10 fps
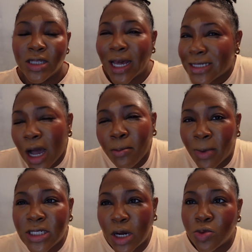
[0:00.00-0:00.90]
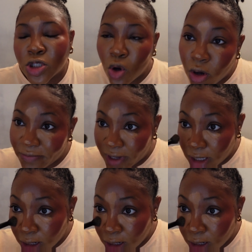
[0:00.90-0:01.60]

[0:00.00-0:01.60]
That's how much I was coughing.